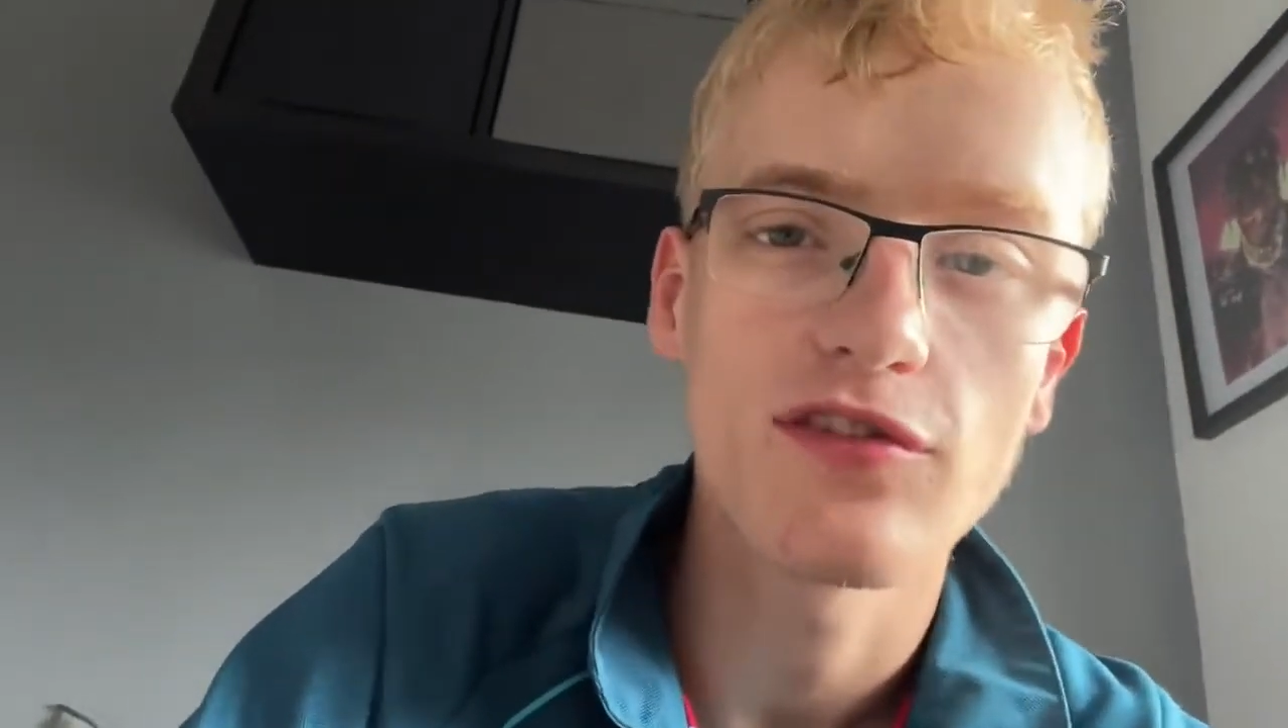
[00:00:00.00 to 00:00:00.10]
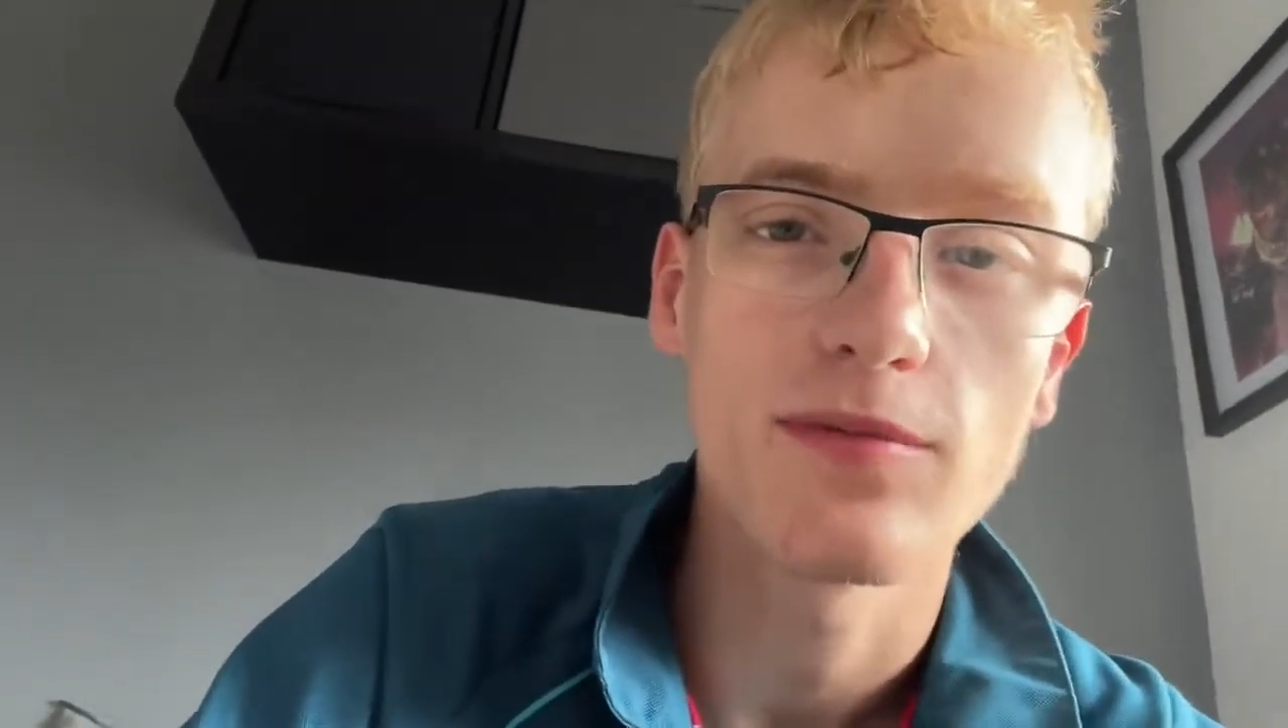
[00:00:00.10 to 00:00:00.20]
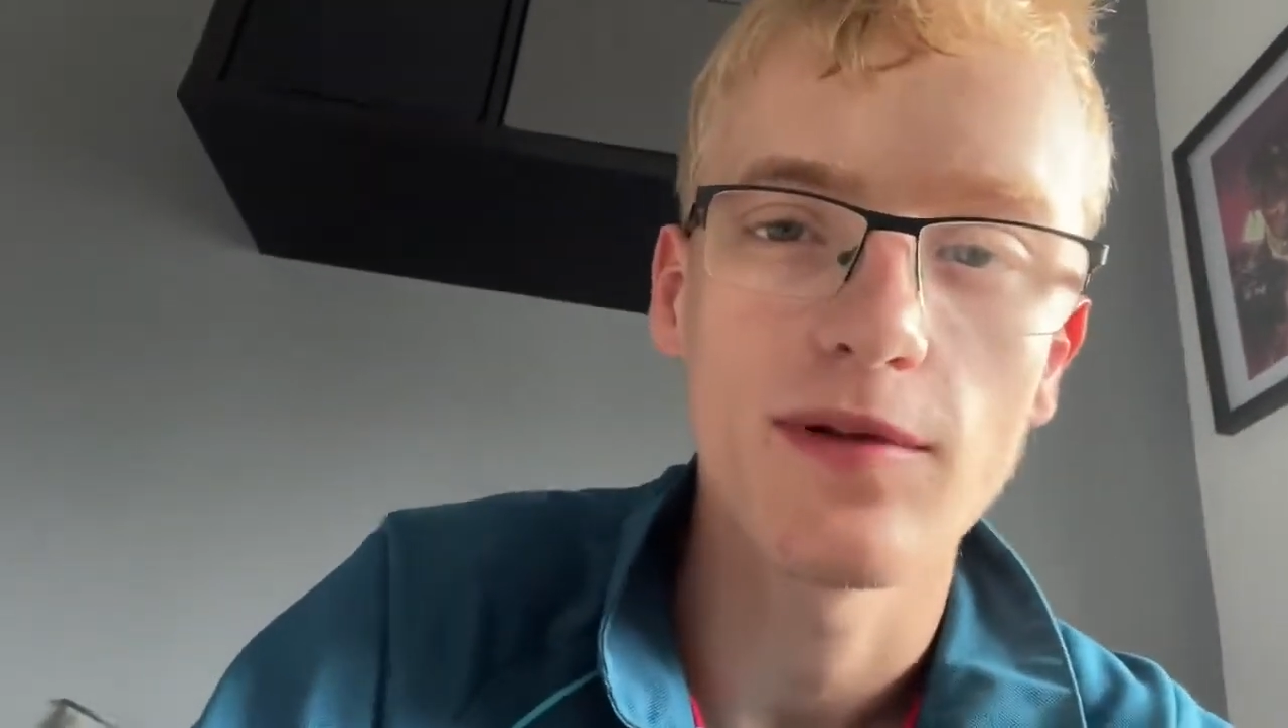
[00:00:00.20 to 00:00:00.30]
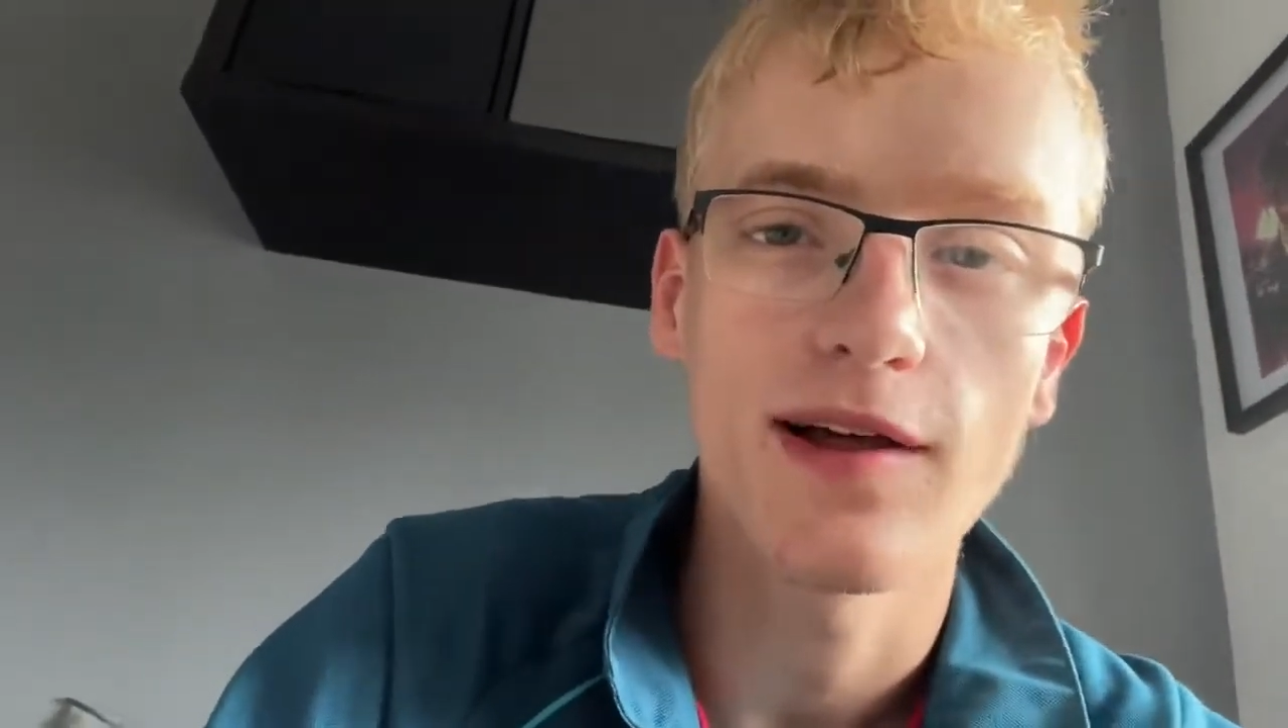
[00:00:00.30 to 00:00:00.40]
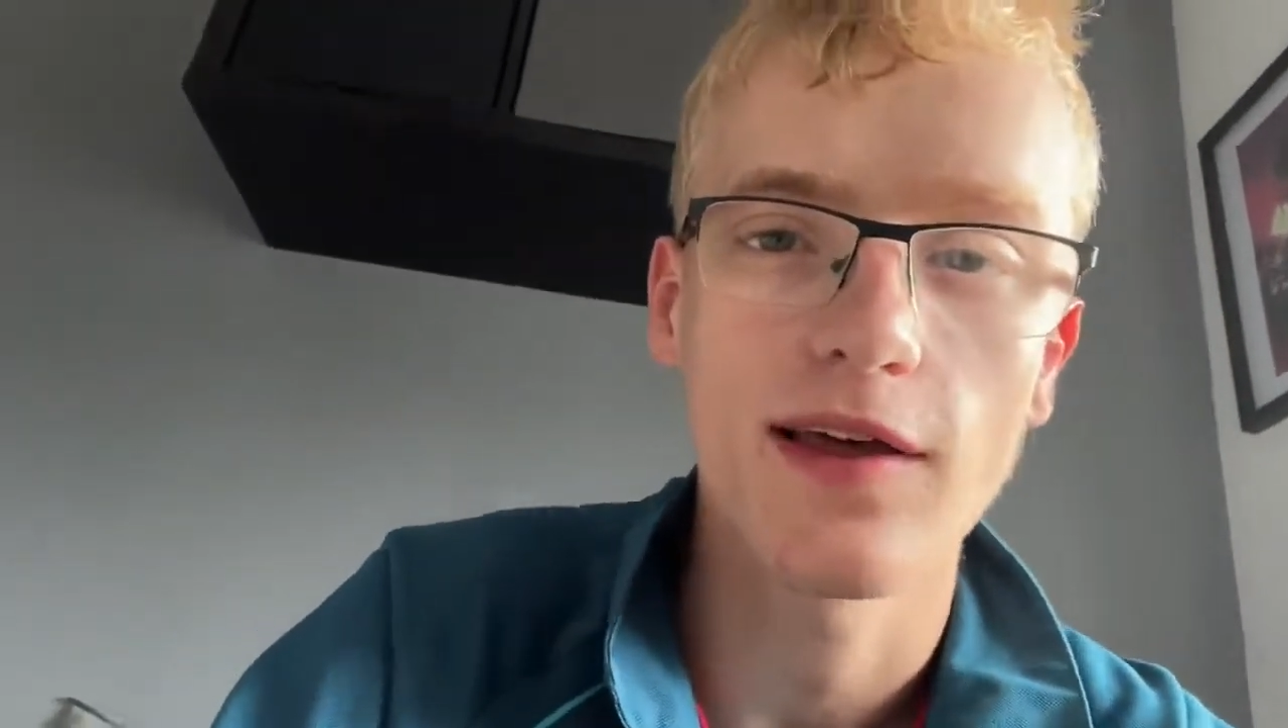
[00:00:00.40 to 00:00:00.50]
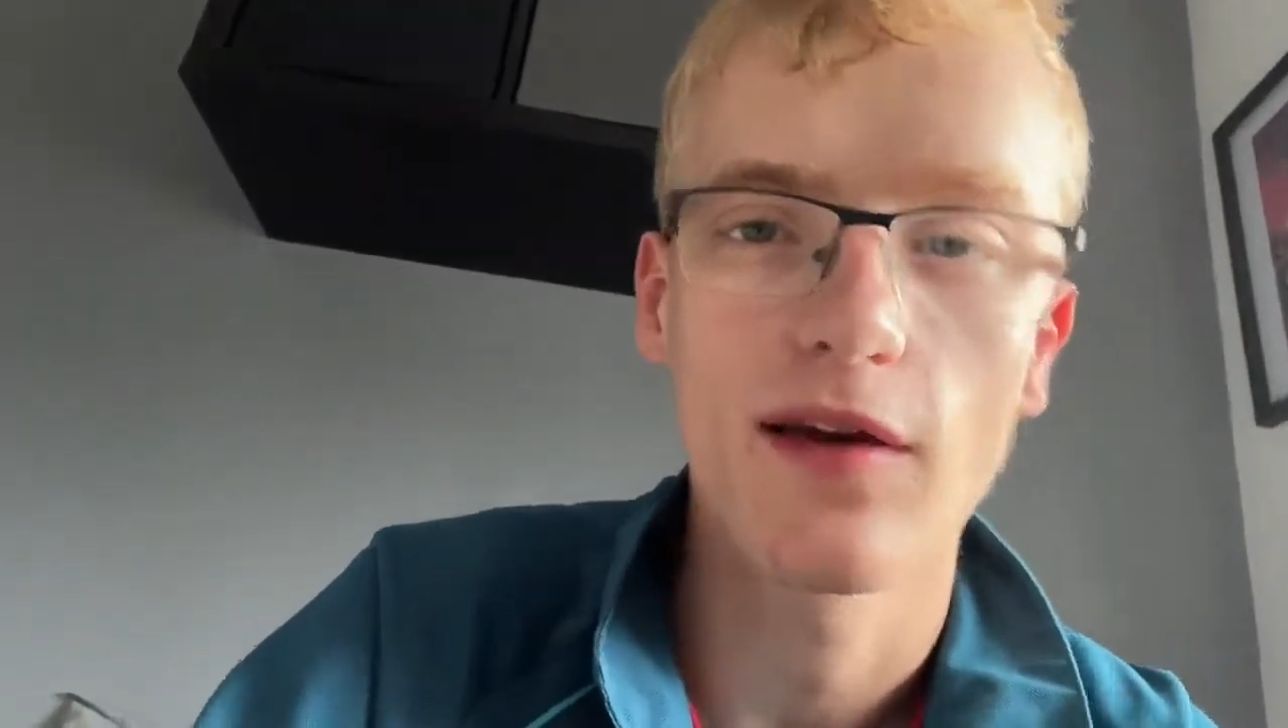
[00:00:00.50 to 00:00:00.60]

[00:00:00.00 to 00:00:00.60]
It's it'd be like